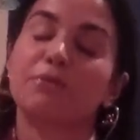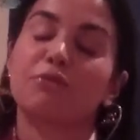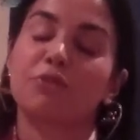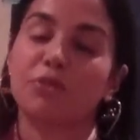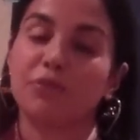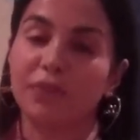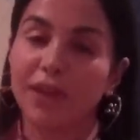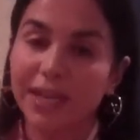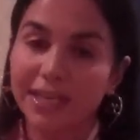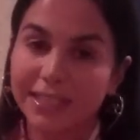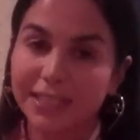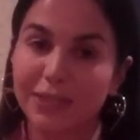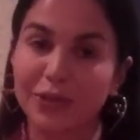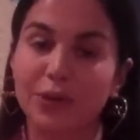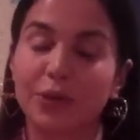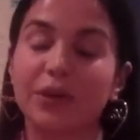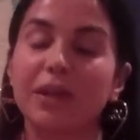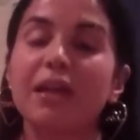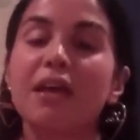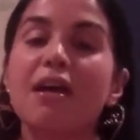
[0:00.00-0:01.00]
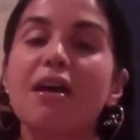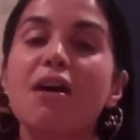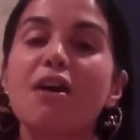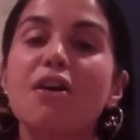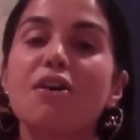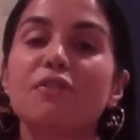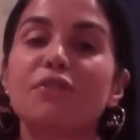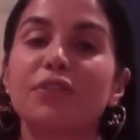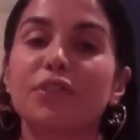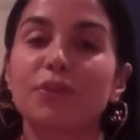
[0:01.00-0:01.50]
reflecting on
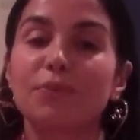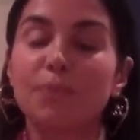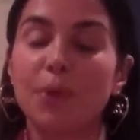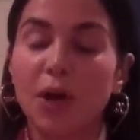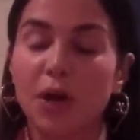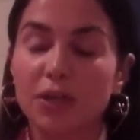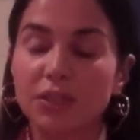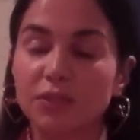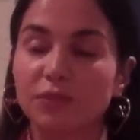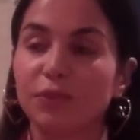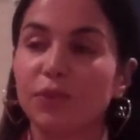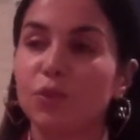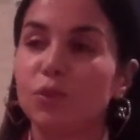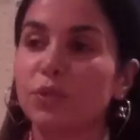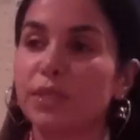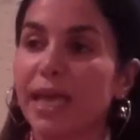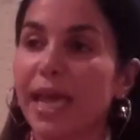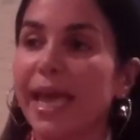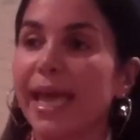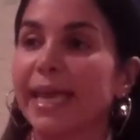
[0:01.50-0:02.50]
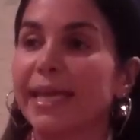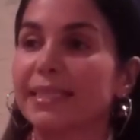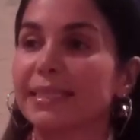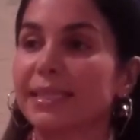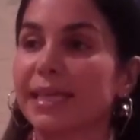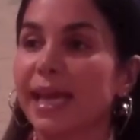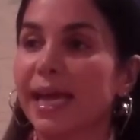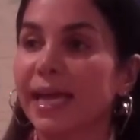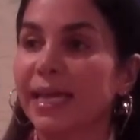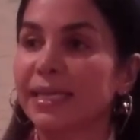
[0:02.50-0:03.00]
for the past few days,
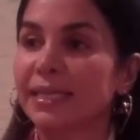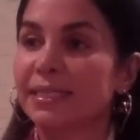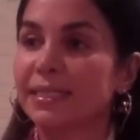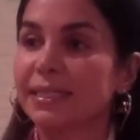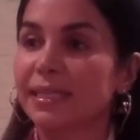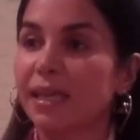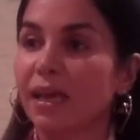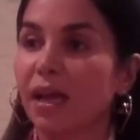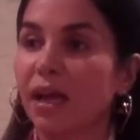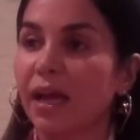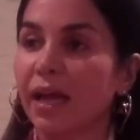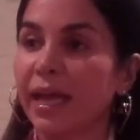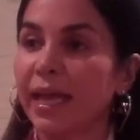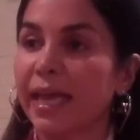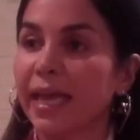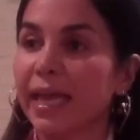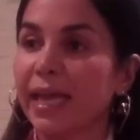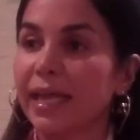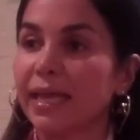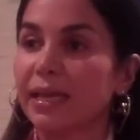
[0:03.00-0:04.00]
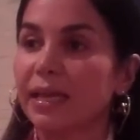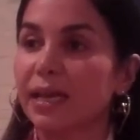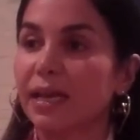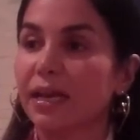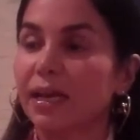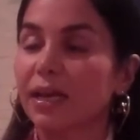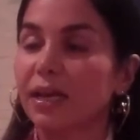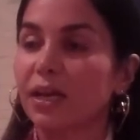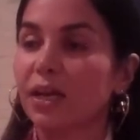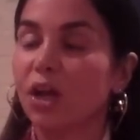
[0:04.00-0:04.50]
and I
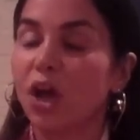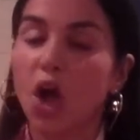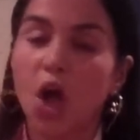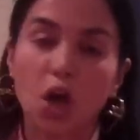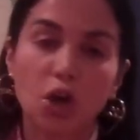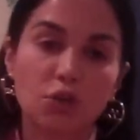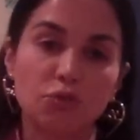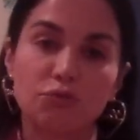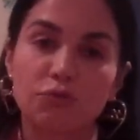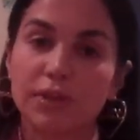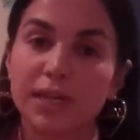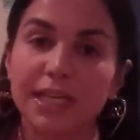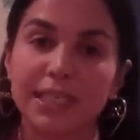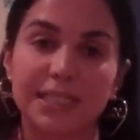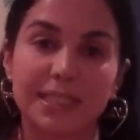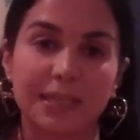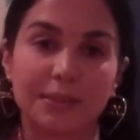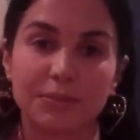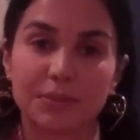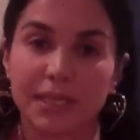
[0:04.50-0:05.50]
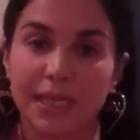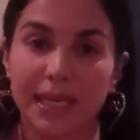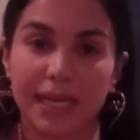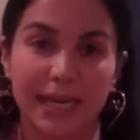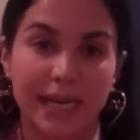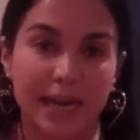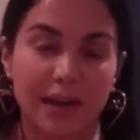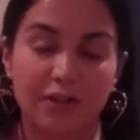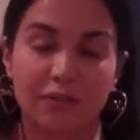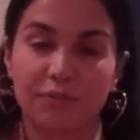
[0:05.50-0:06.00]
can't really seem to
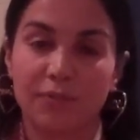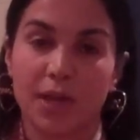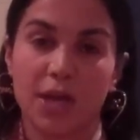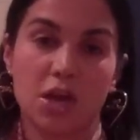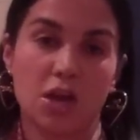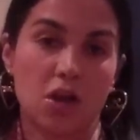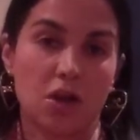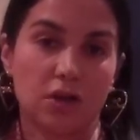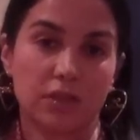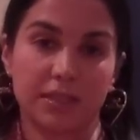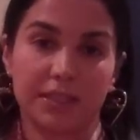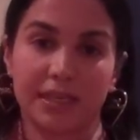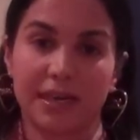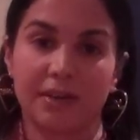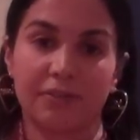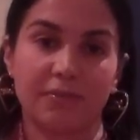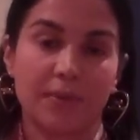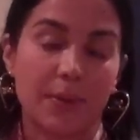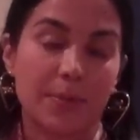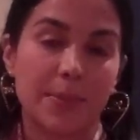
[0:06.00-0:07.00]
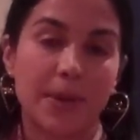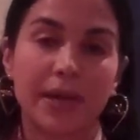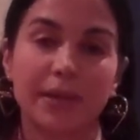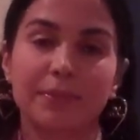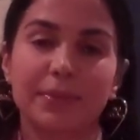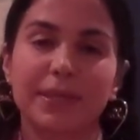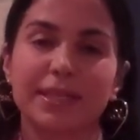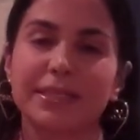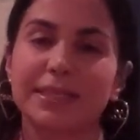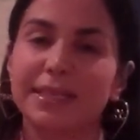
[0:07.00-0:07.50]
get it out of my heart and out of my
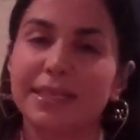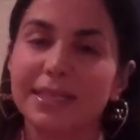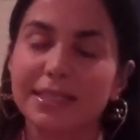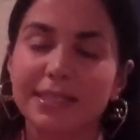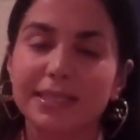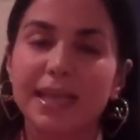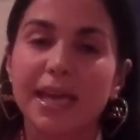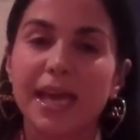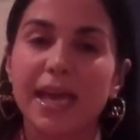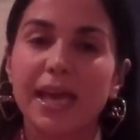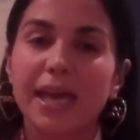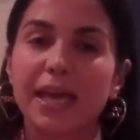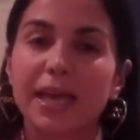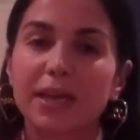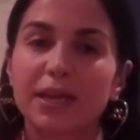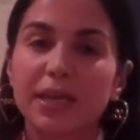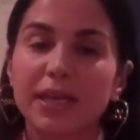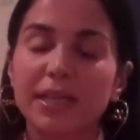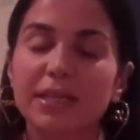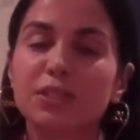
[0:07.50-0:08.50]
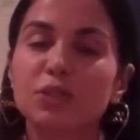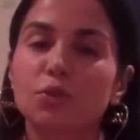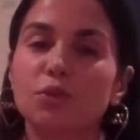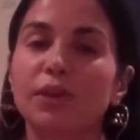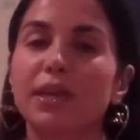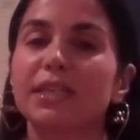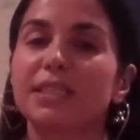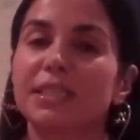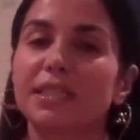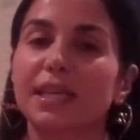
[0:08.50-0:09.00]
mind, because it's
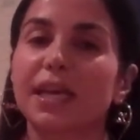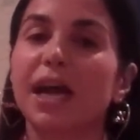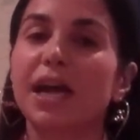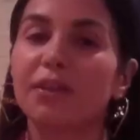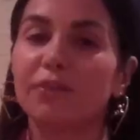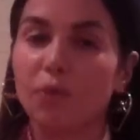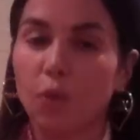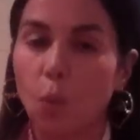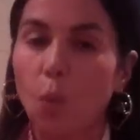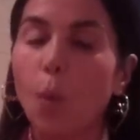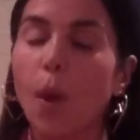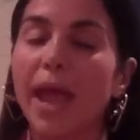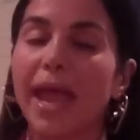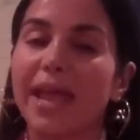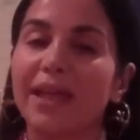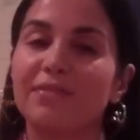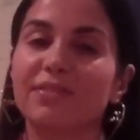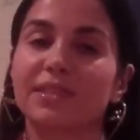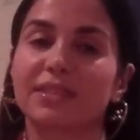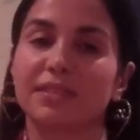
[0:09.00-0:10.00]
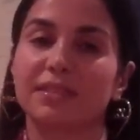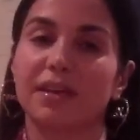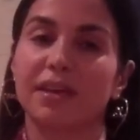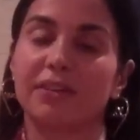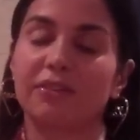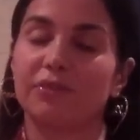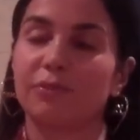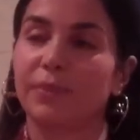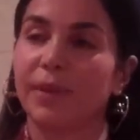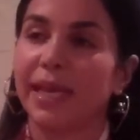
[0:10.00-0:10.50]
created a kind of a wave
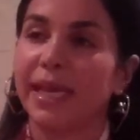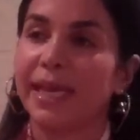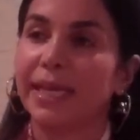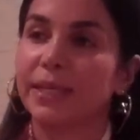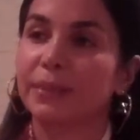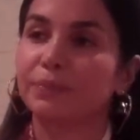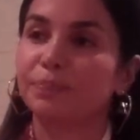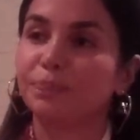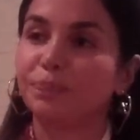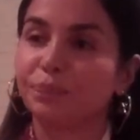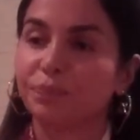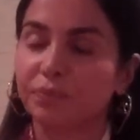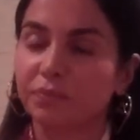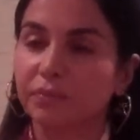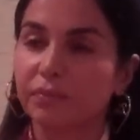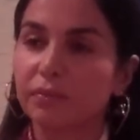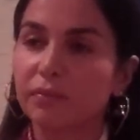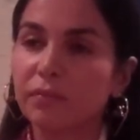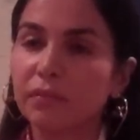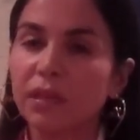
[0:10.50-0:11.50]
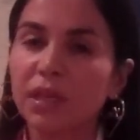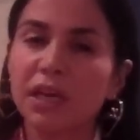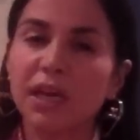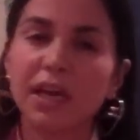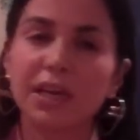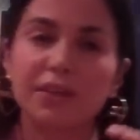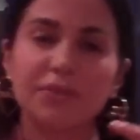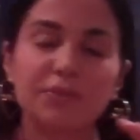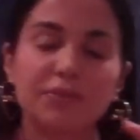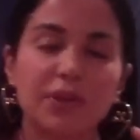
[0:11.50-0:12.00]
inside of me, and
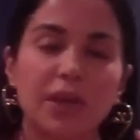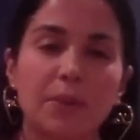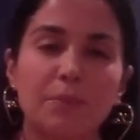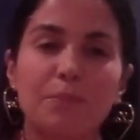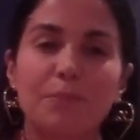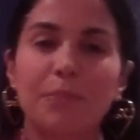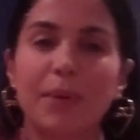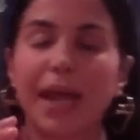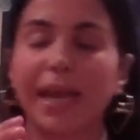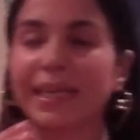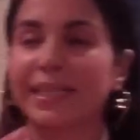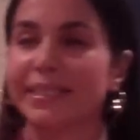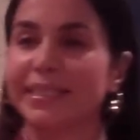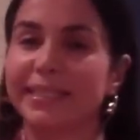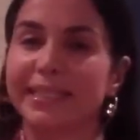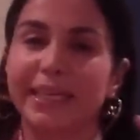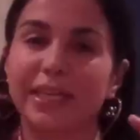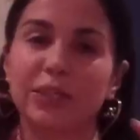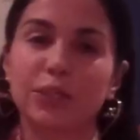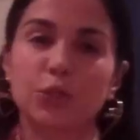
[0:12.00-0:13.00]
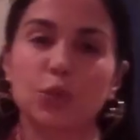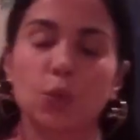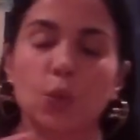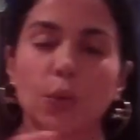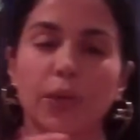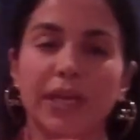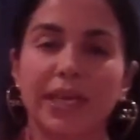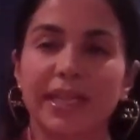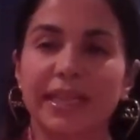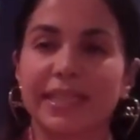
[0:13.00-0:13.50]
kind of a balancing and
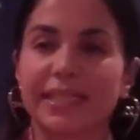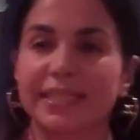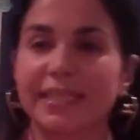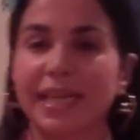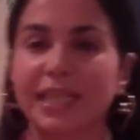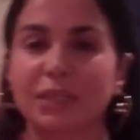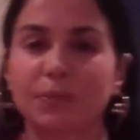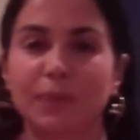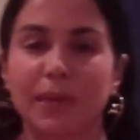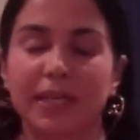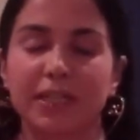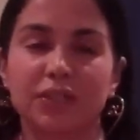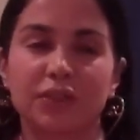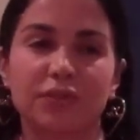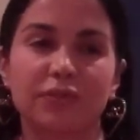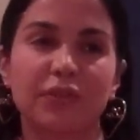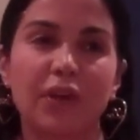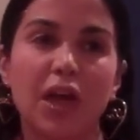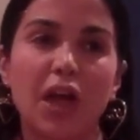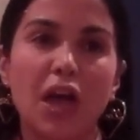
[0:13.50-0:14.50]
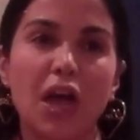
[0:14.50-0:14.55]
toying this aspect of